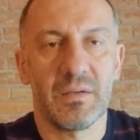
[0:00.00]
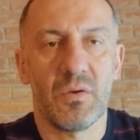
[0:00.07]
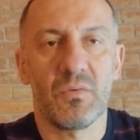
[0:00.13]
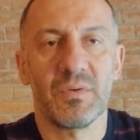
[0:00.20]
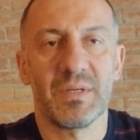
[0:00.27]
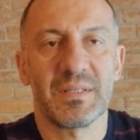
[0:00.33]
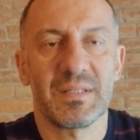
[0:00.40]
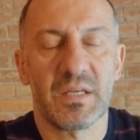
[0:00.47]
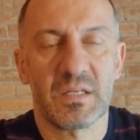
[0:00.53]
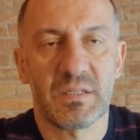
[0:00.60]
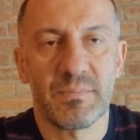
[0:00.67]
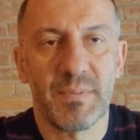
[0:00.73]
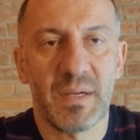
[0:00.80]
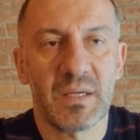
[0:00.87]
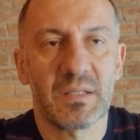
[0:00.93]
owners
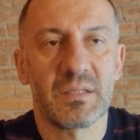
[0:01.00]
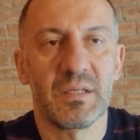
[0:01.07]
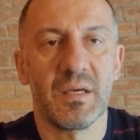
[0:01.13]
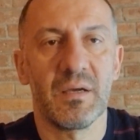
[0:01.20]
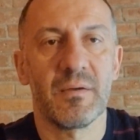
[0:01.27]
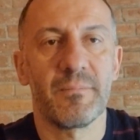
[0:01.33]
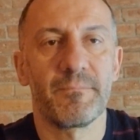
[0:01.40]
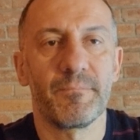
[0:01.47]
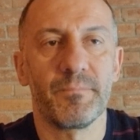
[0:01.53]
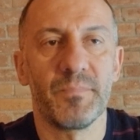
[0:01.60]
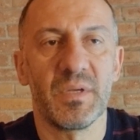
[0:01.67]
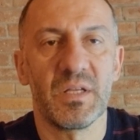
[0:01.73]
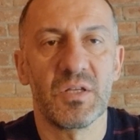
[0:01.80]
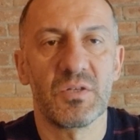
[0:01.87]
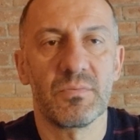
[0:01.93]
expect,
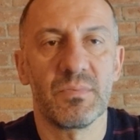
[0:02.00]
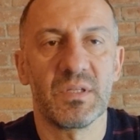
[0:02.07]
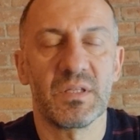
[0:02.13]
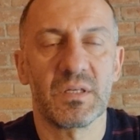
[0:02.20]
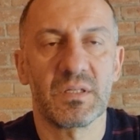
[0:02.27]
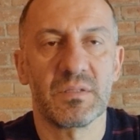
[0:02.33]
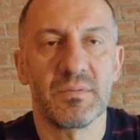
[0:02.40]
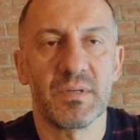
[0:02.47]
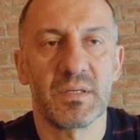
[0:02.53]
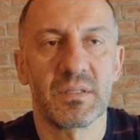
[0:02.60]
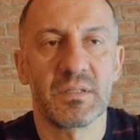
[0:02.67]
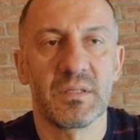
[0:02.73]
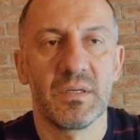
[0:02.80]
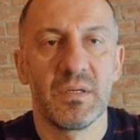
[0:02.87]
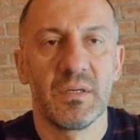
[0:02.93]
management
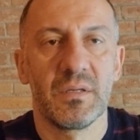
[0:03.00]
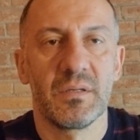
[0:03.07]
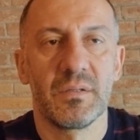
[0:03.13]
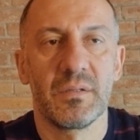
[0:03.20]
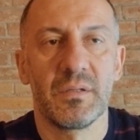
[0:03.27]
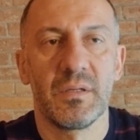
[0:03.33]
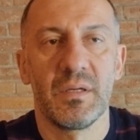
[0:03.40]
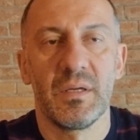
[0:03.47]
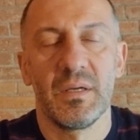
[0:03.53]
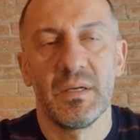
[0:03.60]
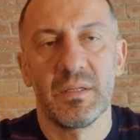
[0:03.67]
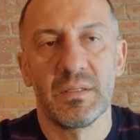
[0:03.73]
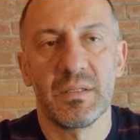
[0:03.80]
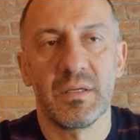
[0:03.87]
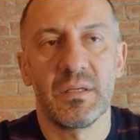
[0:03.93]
expect,
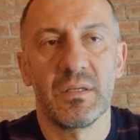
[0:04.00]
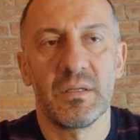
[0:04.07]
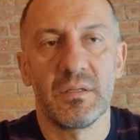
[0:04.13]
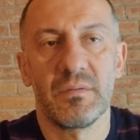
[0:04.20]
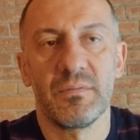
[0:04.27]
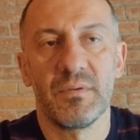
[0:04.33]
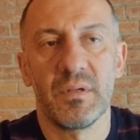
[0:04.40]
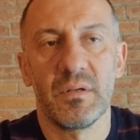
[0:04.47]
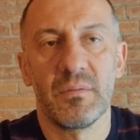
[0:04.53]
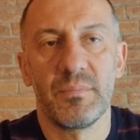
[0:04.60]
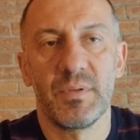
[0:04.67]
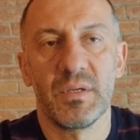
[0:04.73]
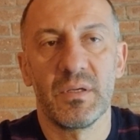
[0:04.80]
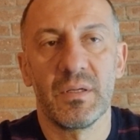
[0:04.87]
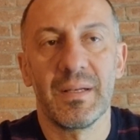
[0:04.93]
then it will
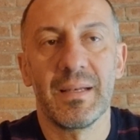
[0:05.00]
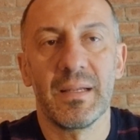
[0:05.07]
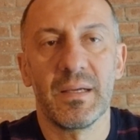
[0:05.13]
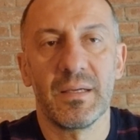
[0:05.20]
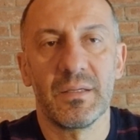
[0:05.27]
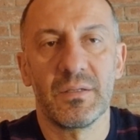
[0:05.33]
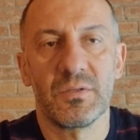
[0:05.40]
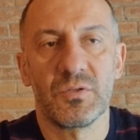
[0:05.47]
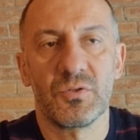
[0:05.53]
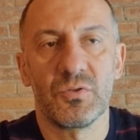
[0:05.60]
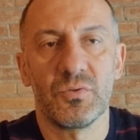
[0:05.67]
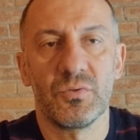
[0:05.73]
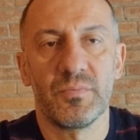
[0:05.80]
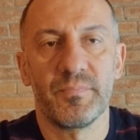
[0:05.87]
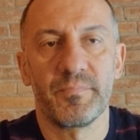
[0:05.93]
be late
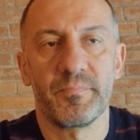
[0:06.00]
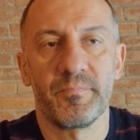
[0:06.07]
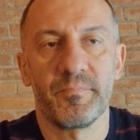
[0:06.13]
to